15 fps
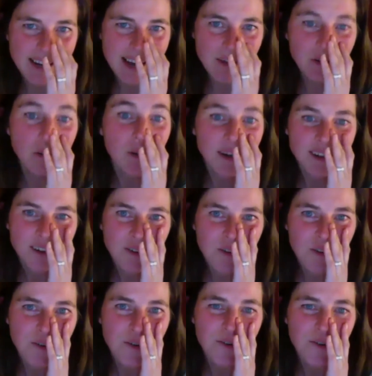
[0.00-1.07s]
everyone
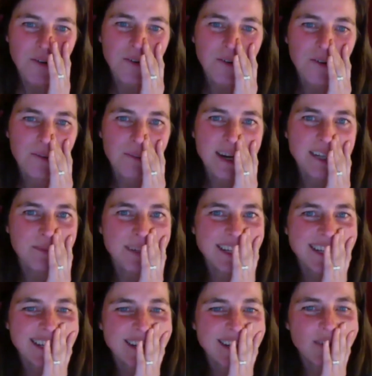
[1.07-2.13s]
who may
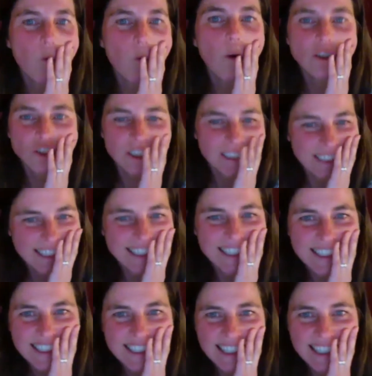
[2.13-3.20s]
be watching
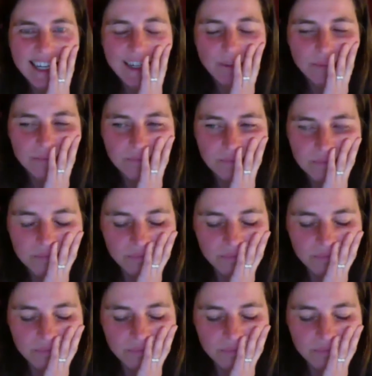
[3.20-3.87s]
this, in